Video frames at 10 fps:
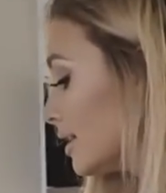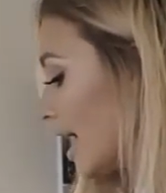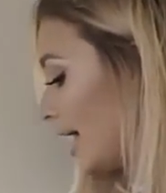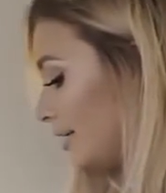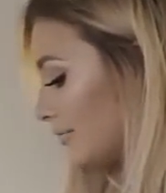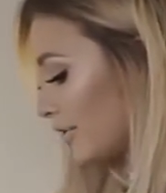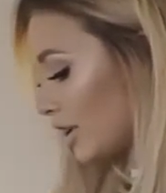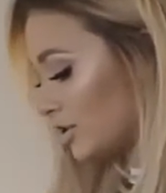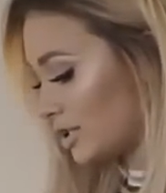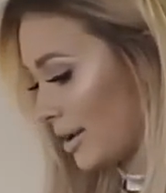Then, for
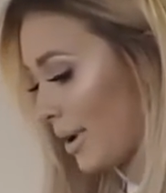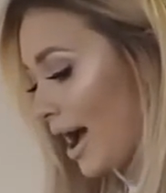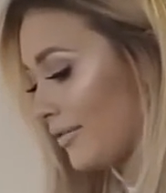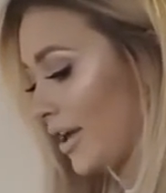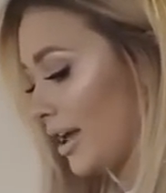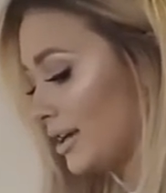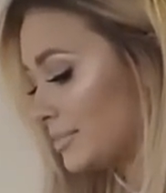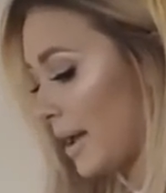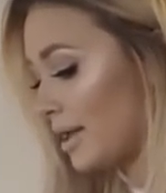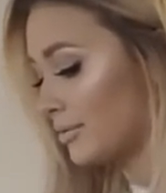lunch today we're having,
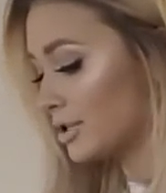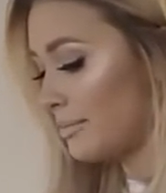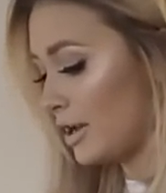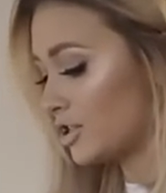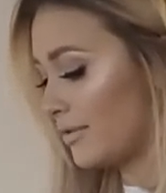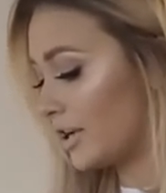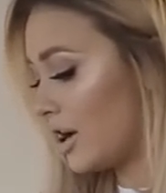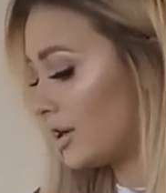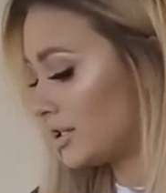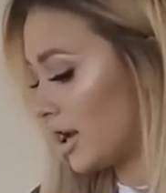because Becky wants smashed
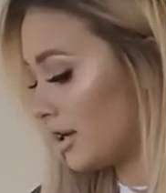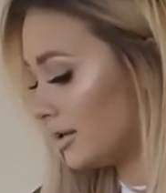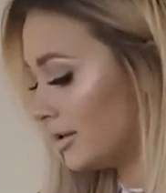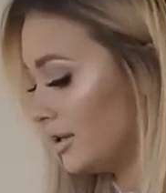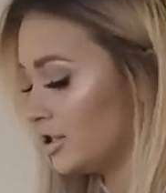avocado.